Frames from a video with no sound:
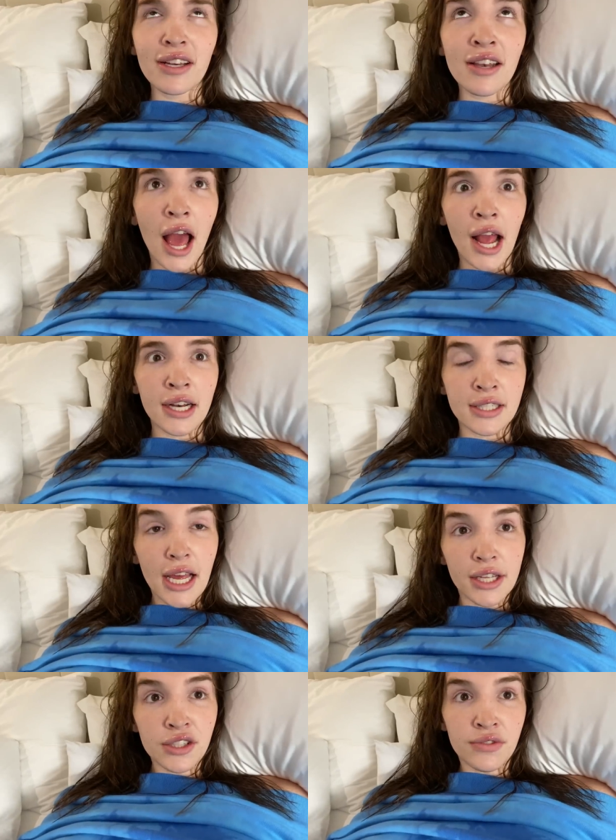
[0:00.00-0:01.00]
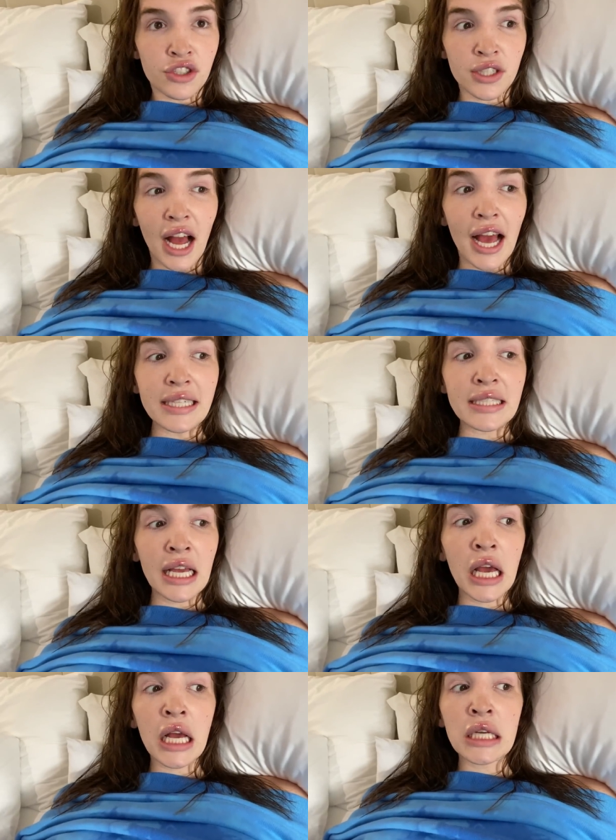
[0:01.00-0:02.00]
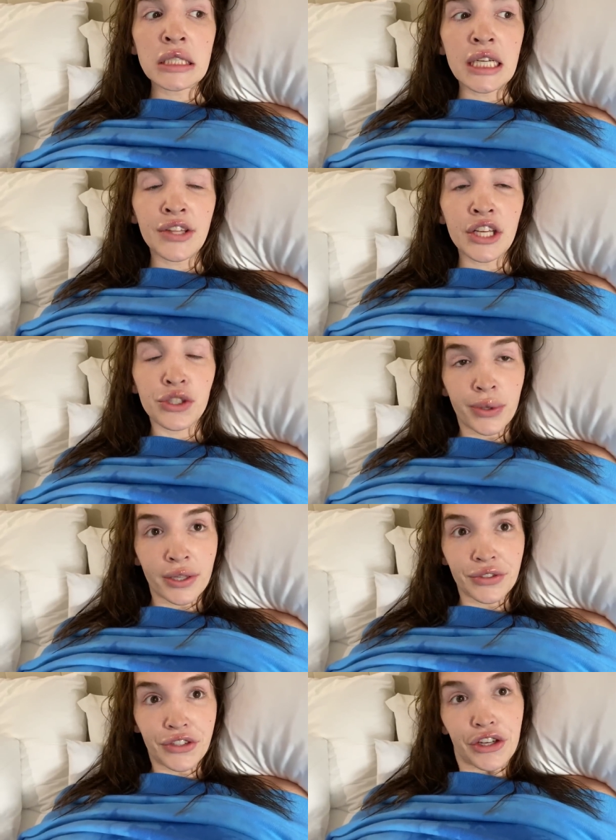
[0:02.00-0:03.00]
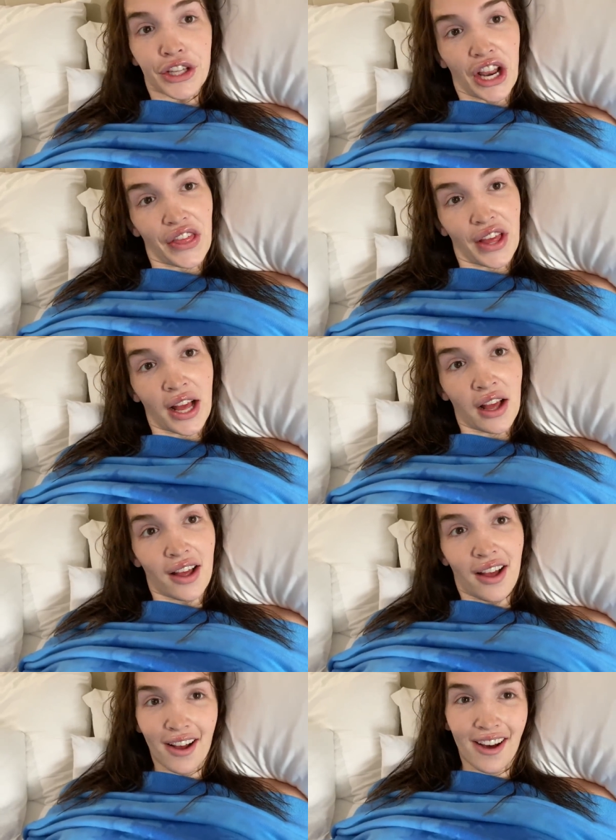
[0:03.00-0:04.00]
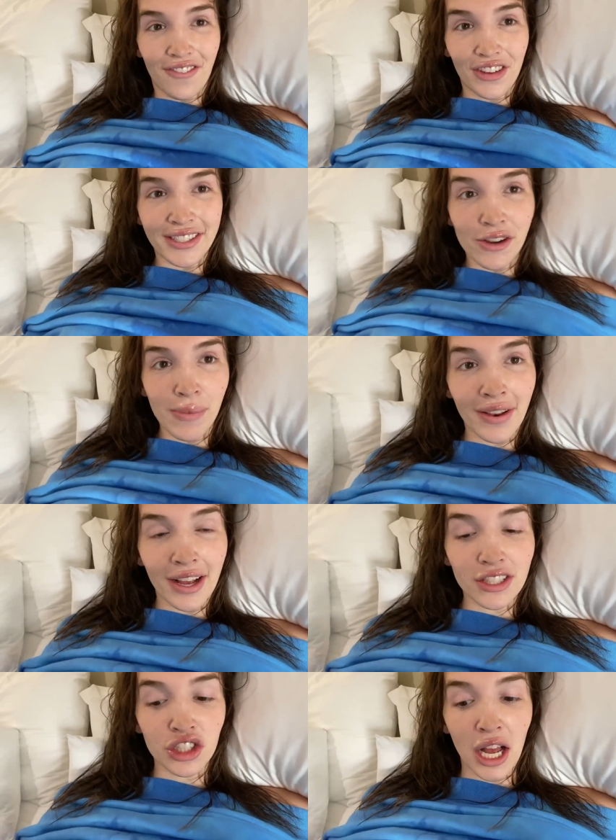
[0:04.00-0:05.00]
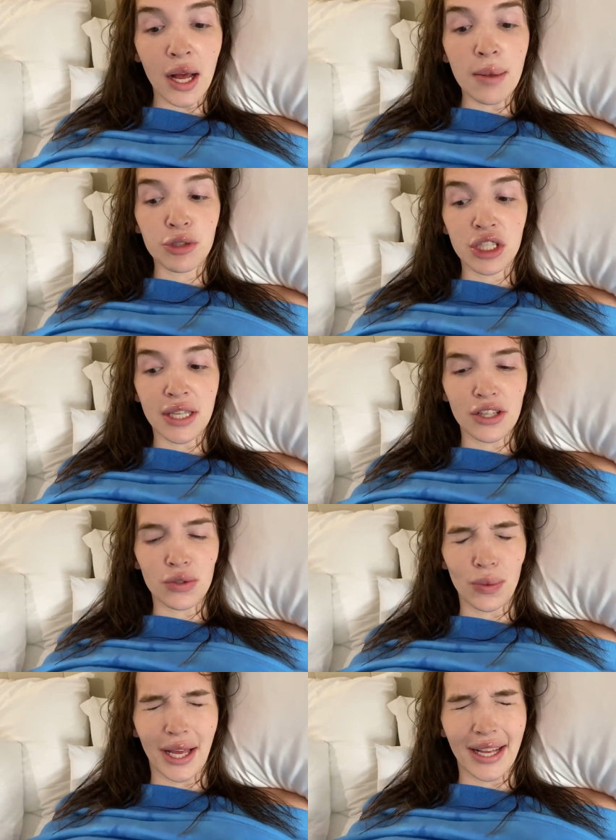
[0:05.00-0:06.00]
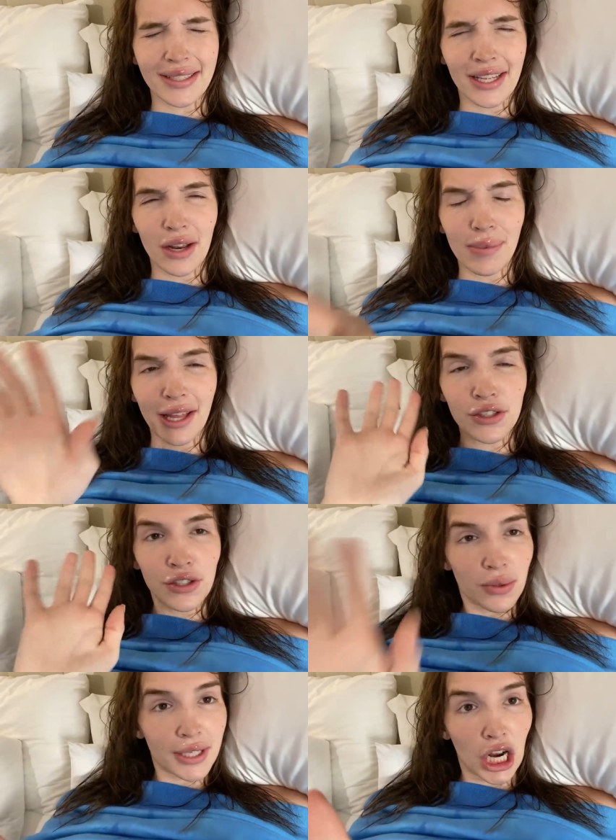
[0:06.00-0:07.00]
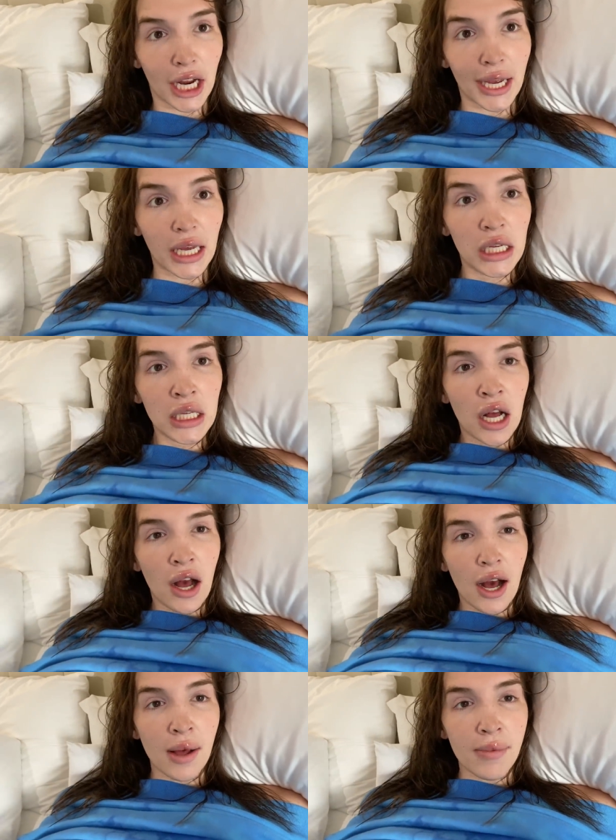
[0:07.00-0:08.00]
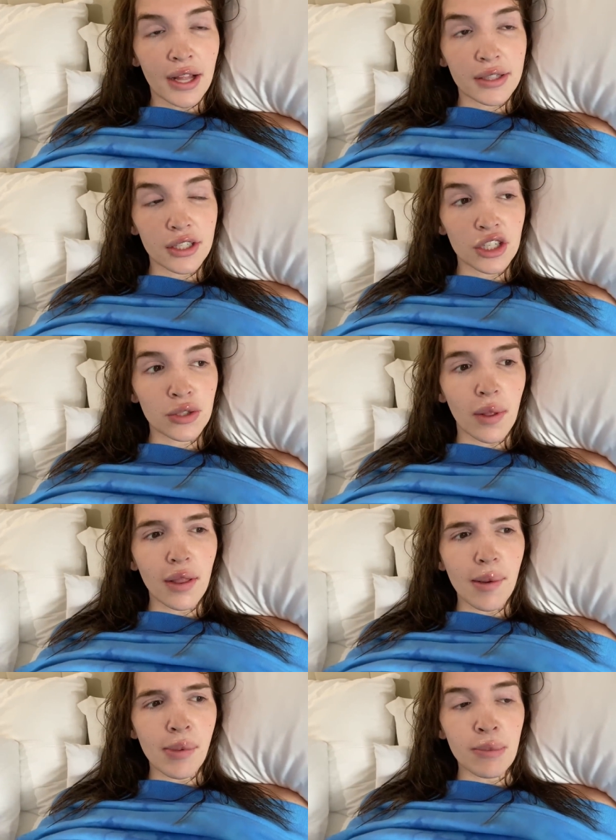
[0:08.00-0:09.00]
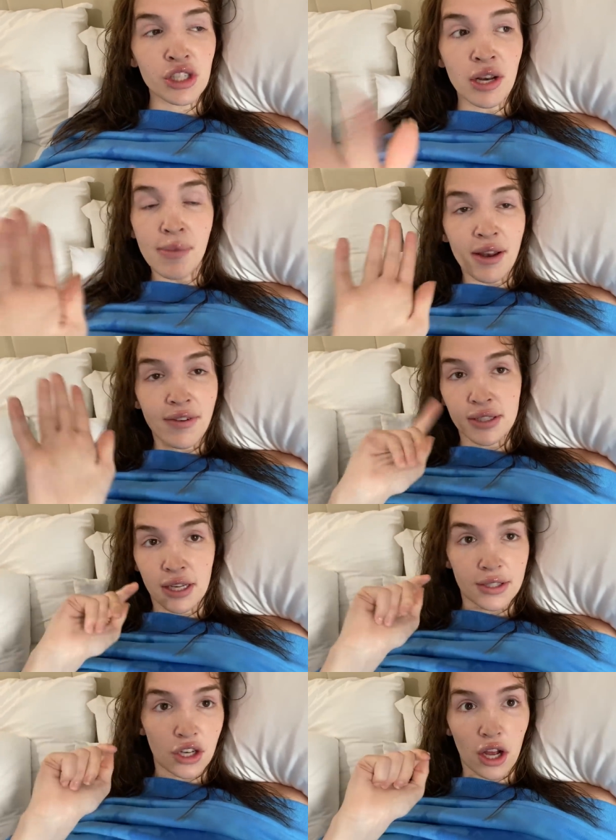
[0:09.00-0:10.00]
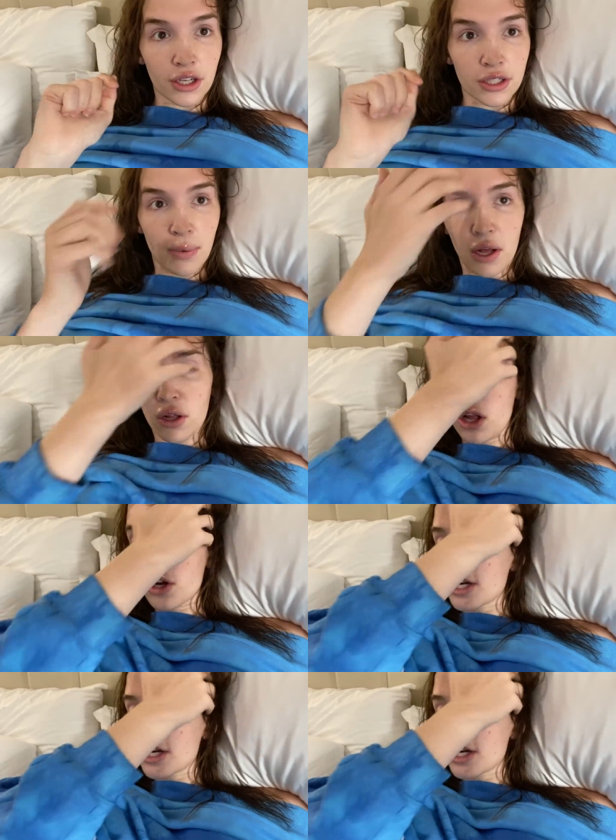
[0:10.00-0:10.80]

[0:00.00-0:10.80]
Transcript: 9 days of just like icing and like doing literally nothing until my next checkup. She said this week is gonna be like so scary, that's gonna swell up, but I'm just gonna manifest that it's not gonna swell all